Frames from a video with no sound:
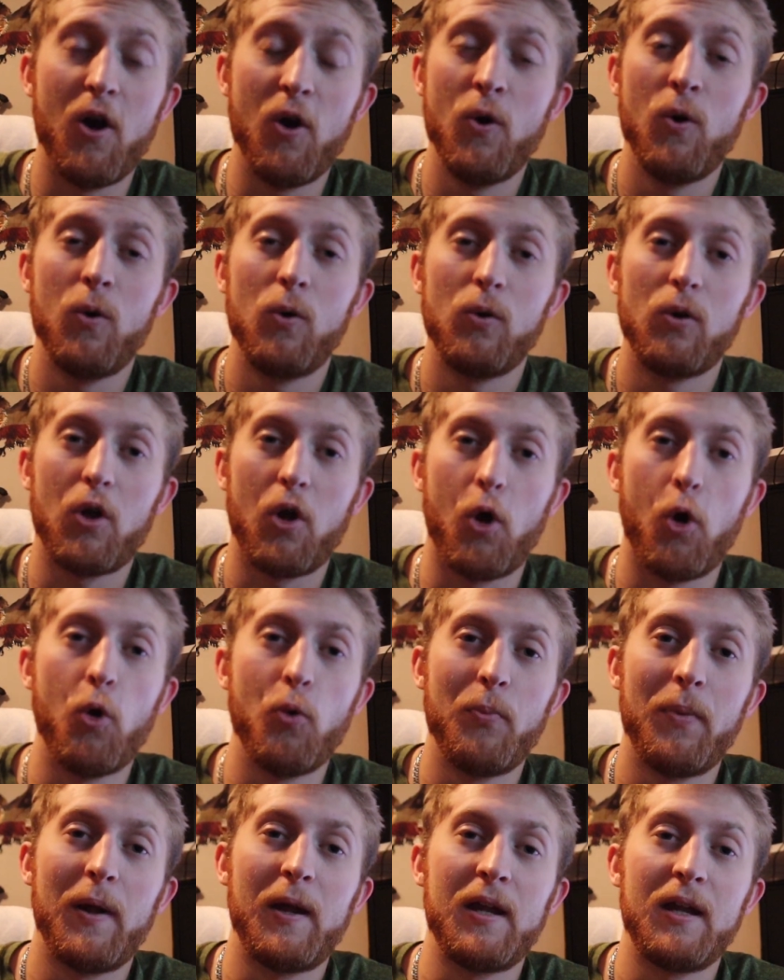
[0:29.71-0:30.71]
own
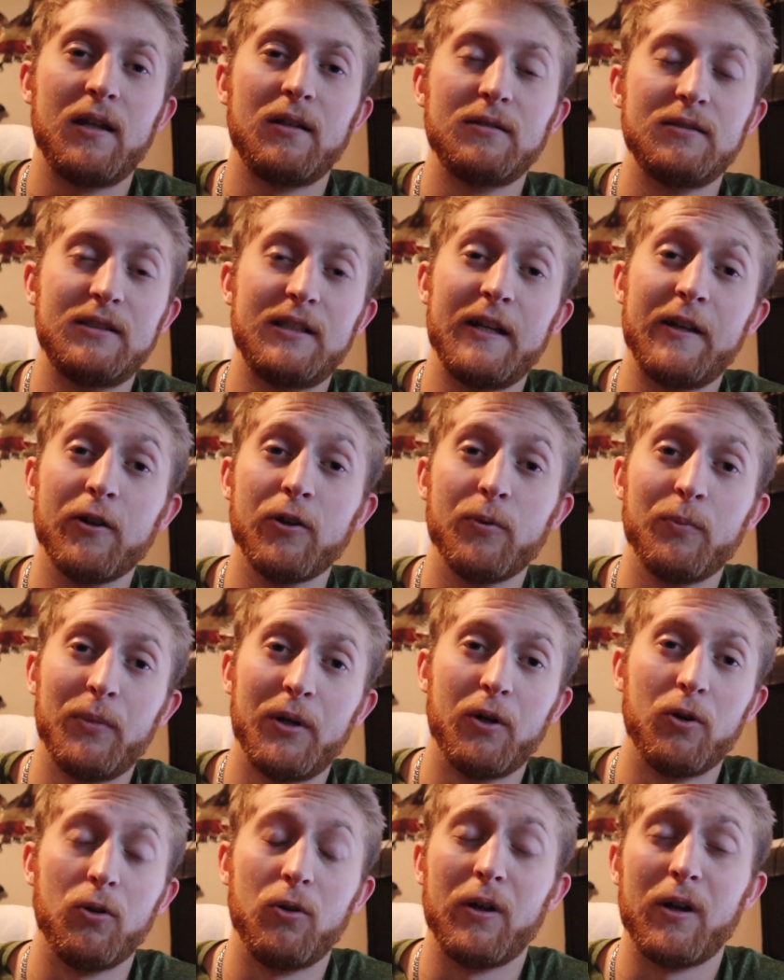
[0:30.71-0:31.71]
homemade deer
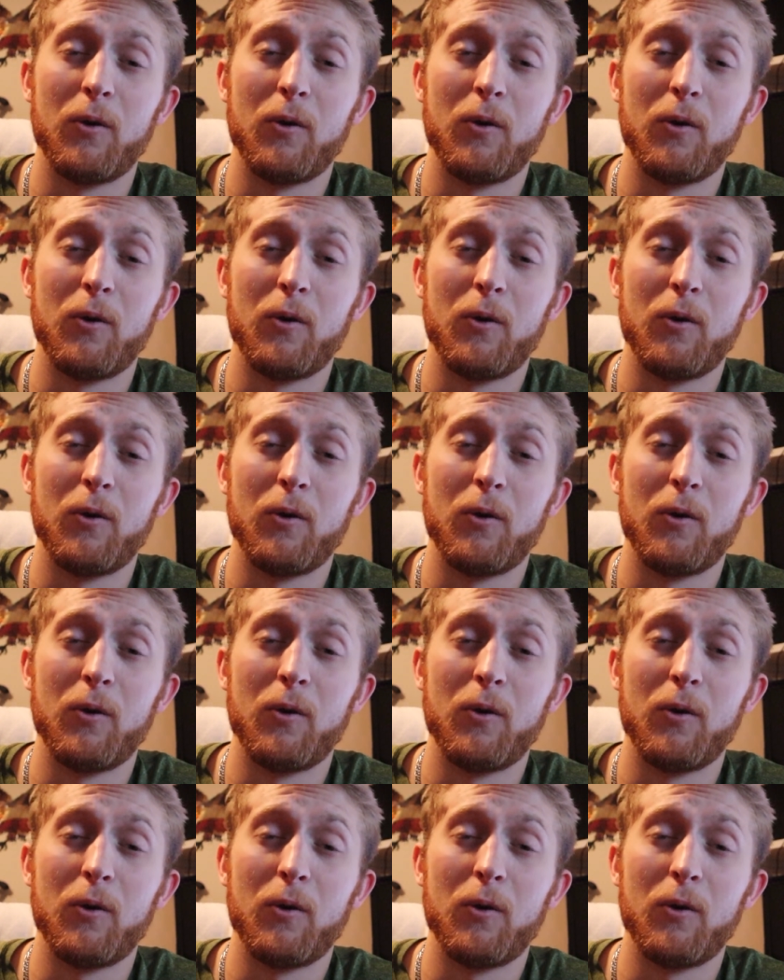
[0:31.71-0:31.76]
mineral,